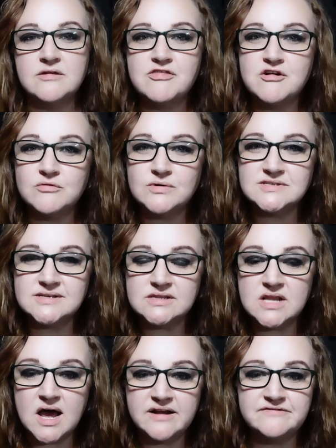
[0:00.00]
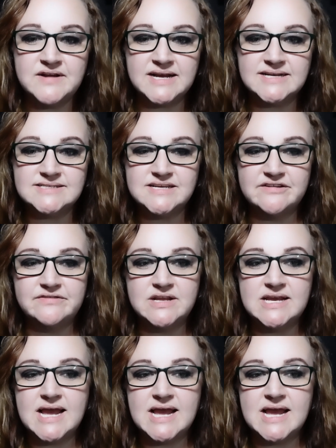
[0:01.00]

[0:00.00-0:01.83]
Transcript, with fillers: There was a lot of negativity